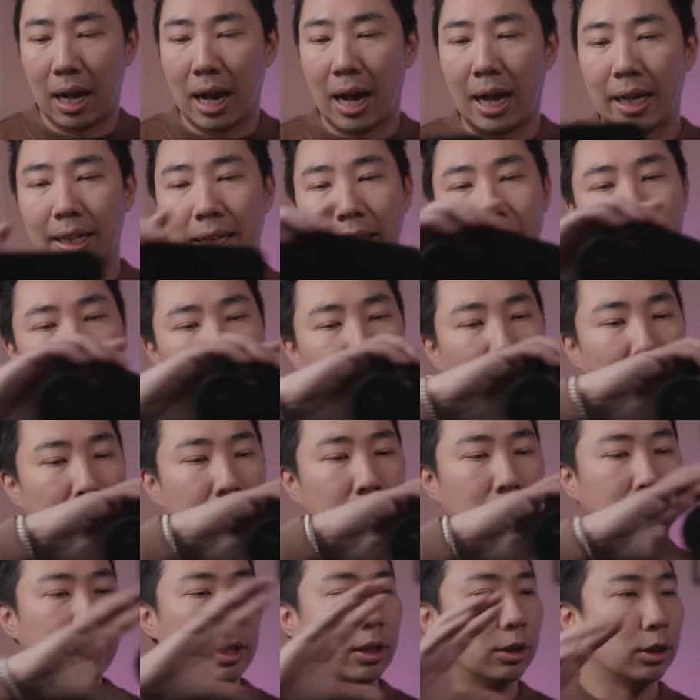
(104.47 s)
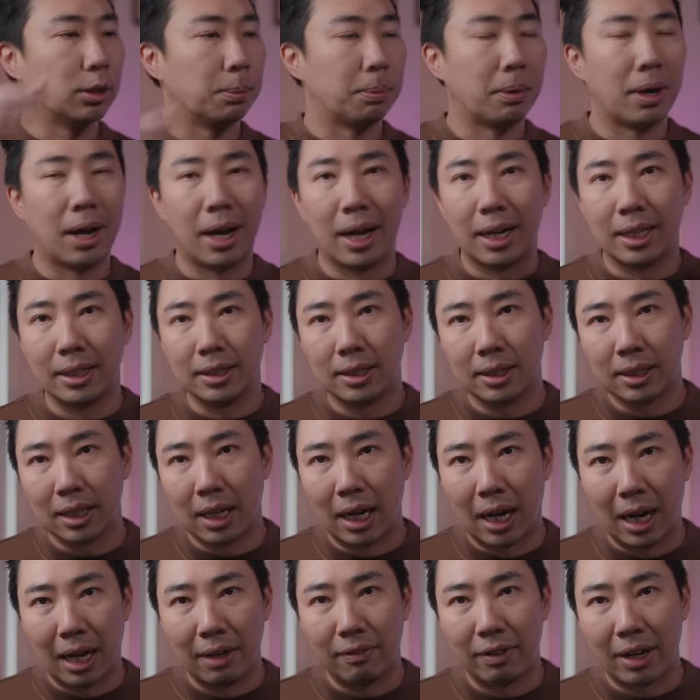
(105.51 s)
I think it's probably no surprise
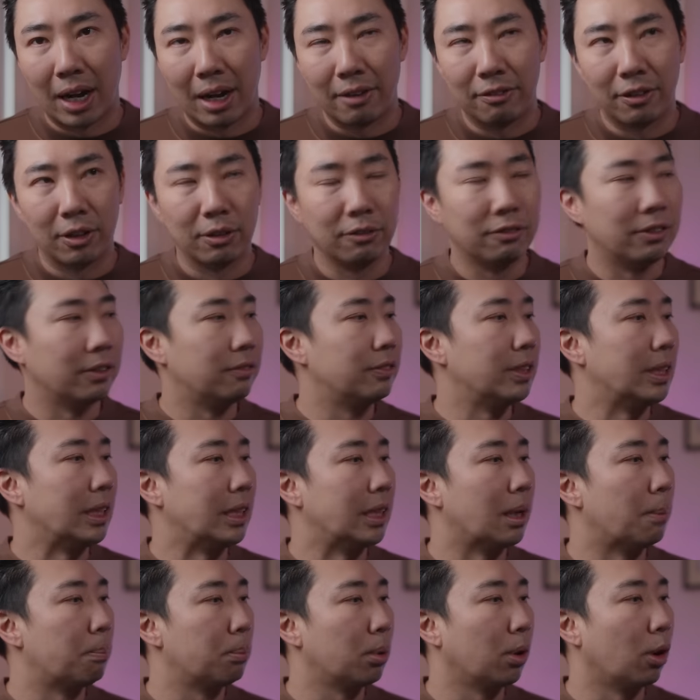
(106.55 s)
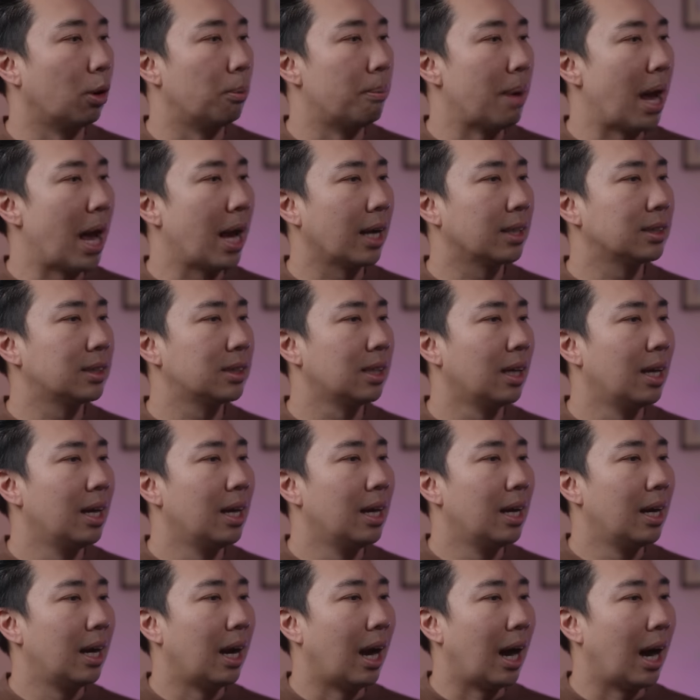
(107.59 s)
I have an iPhone 15 Pro Max.
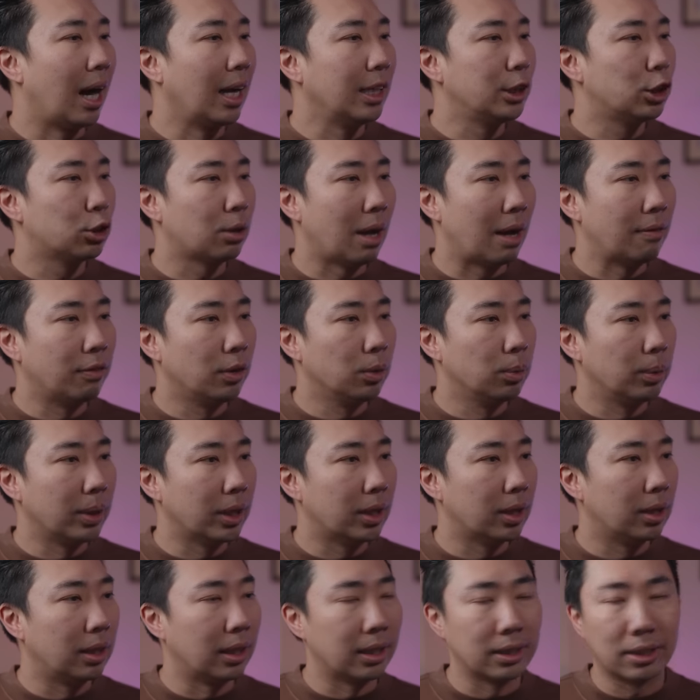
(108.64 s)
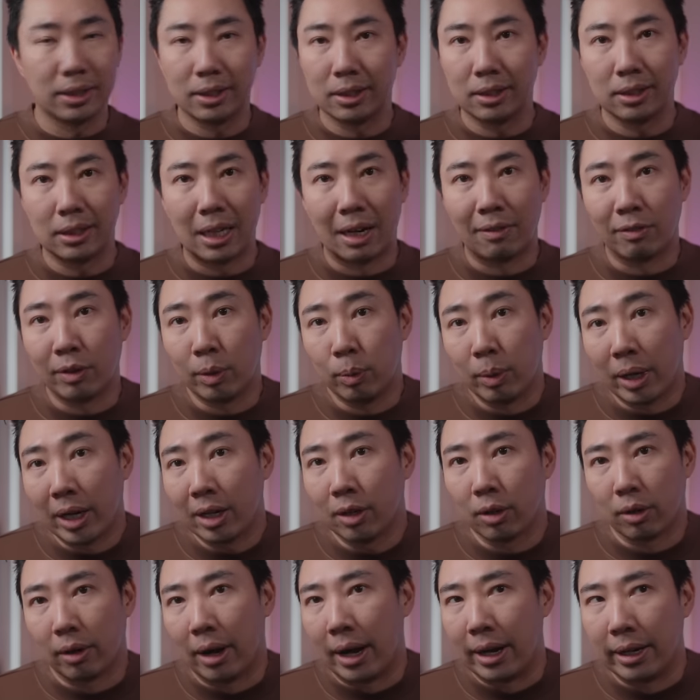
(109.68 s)
I travel with this
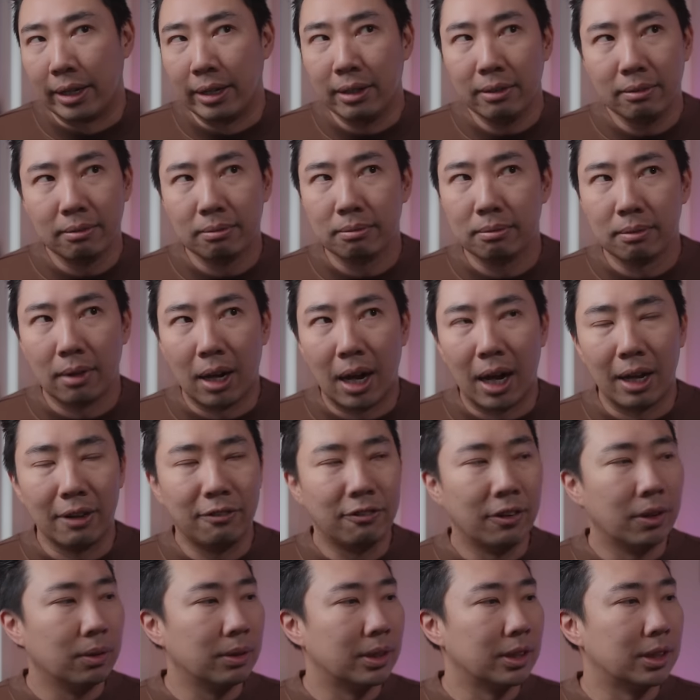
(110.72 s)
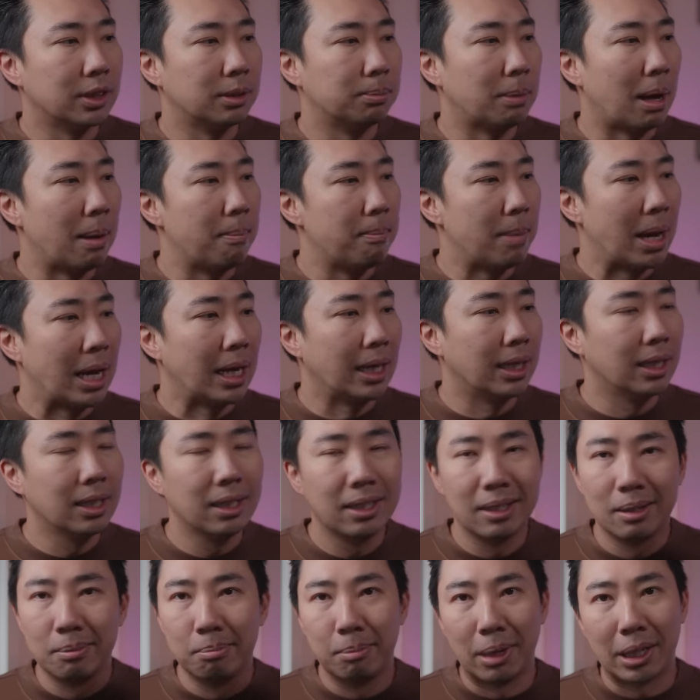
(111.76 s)
everywhere, or any iPhone. This is my main
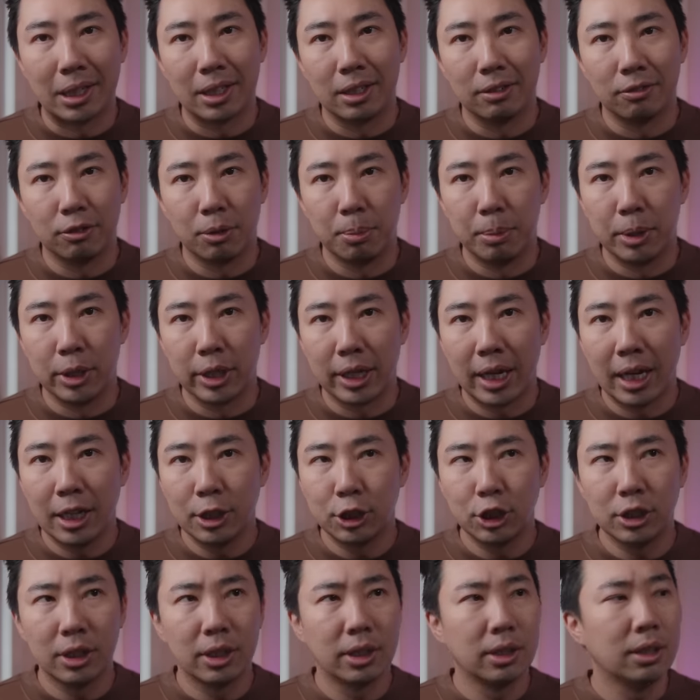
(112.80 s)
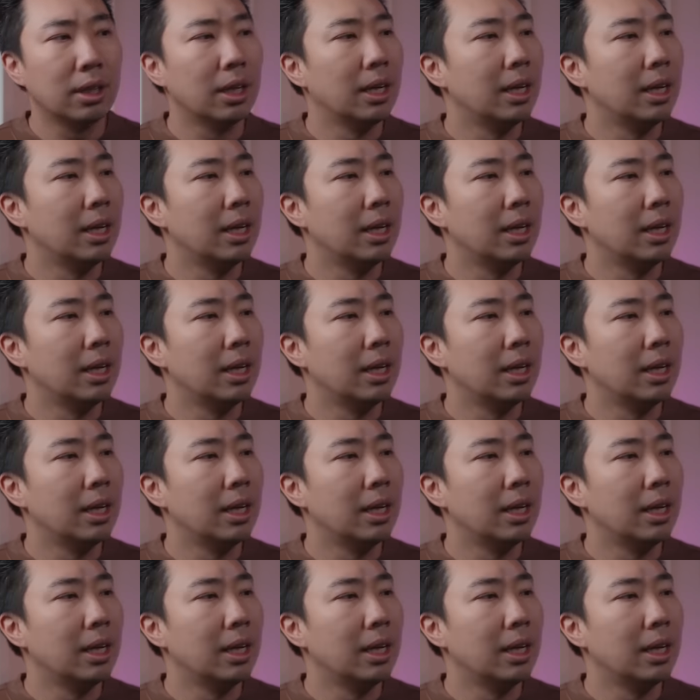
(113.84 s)
method of communication.